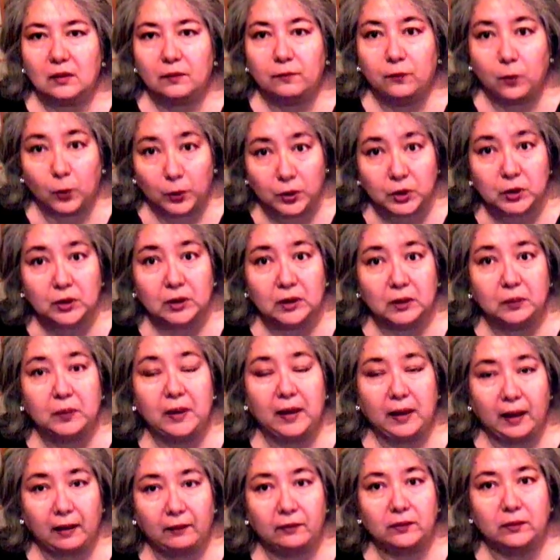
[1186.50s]
Fortunately, we
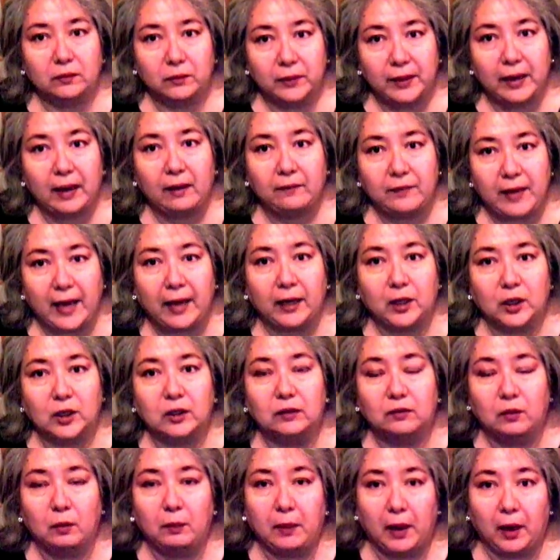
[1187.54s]
have that good
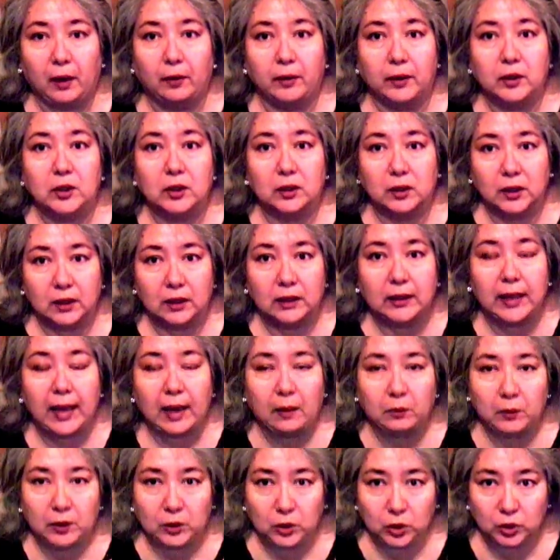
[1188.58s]
of a marriage and
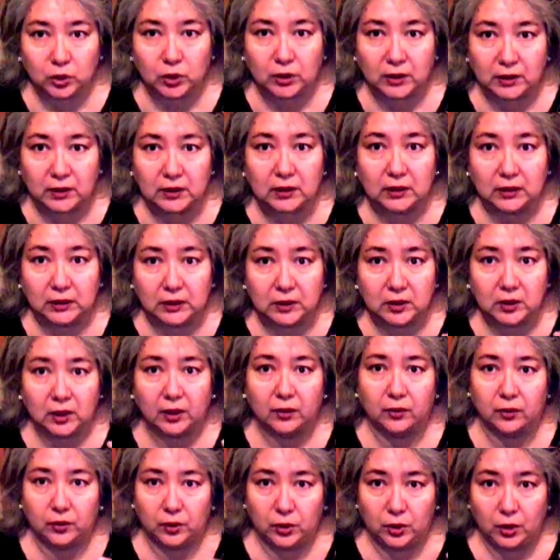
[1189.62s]
that much trust in each
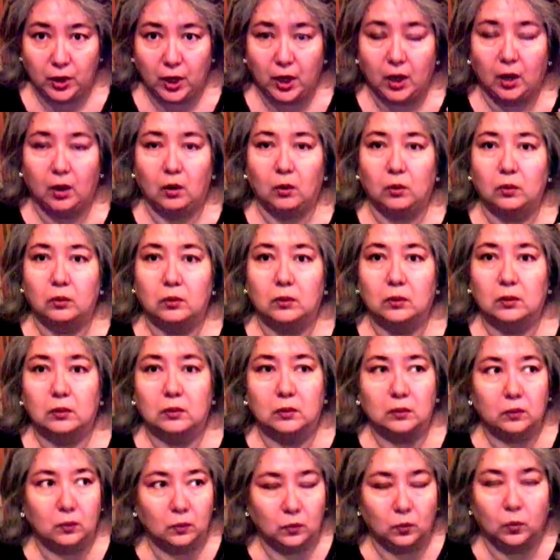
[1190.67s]
other to know
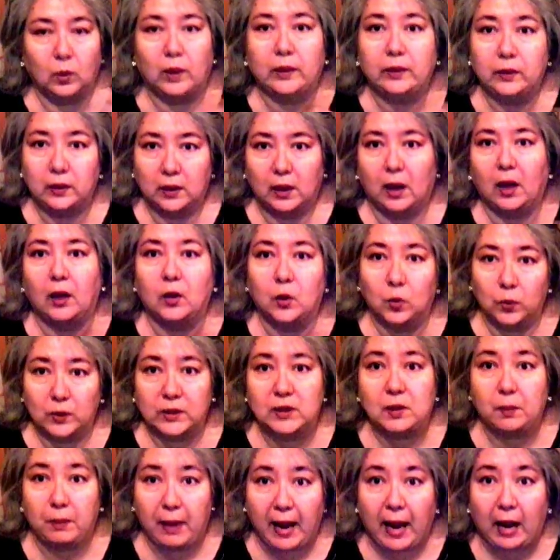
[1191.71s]
what the other
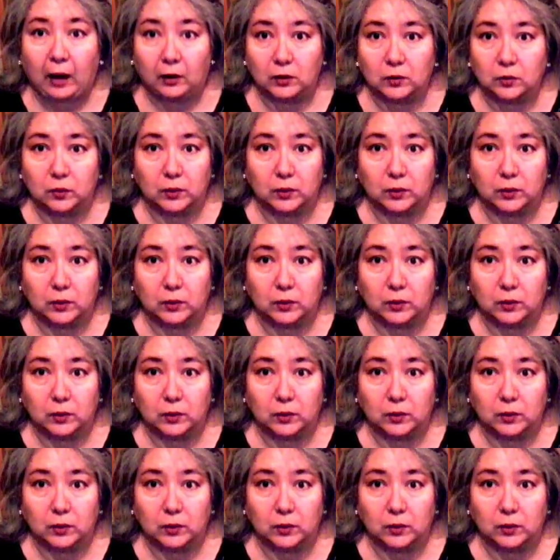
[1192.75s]
one's about.